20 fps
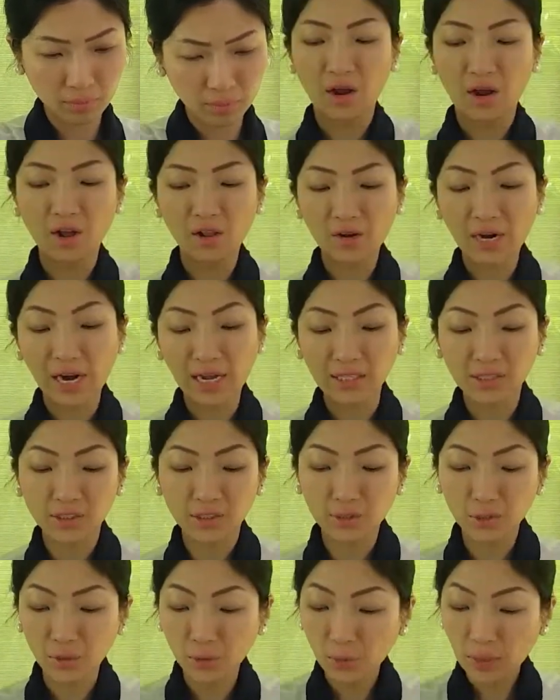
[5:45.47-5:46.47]
All right,
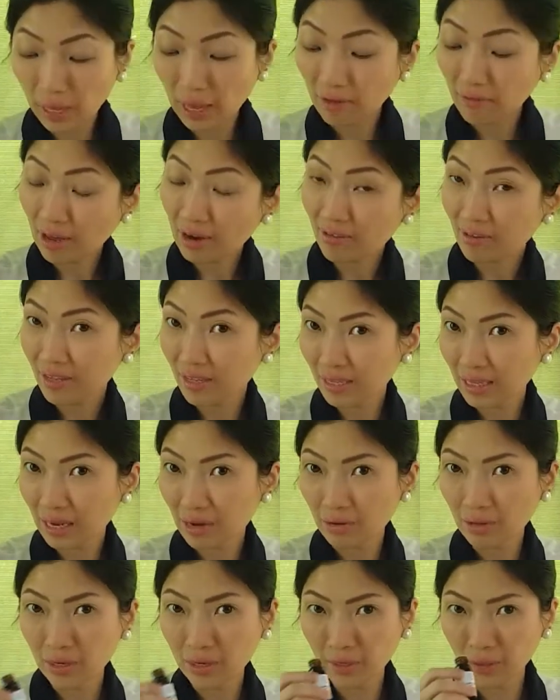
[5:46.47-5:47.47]
so we have everything
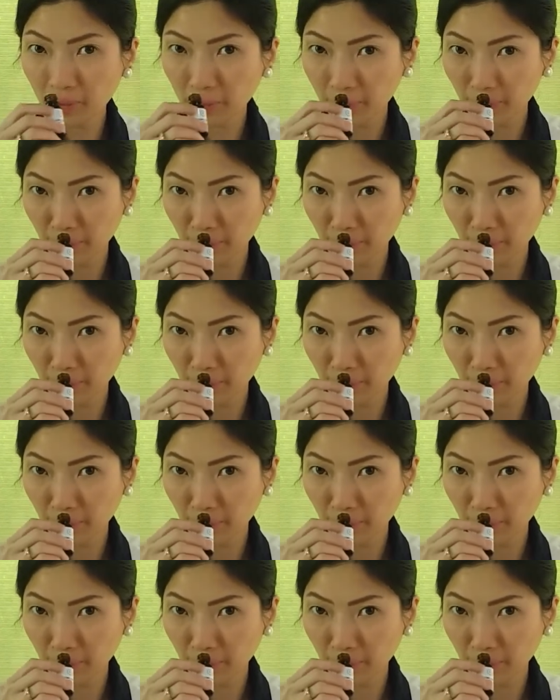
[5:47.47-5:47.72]
down here.